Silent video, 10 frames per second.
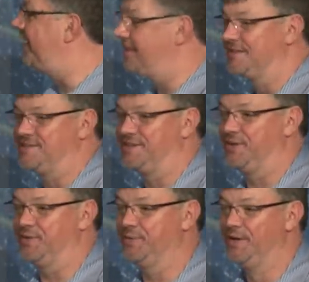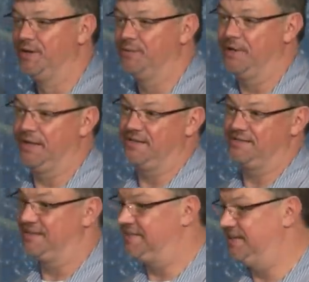little to do
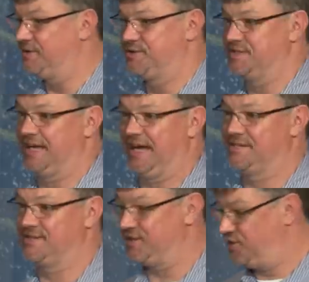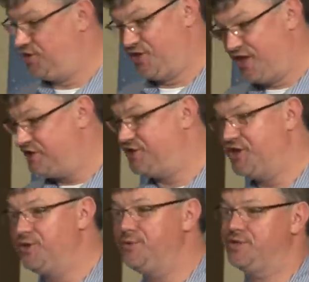with a DDoS attack that's this
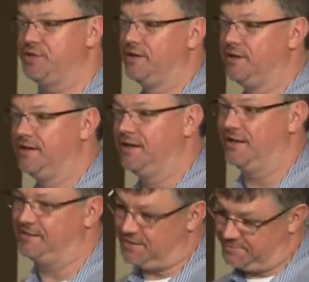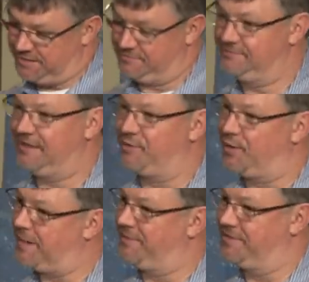huge, and then about, they've got about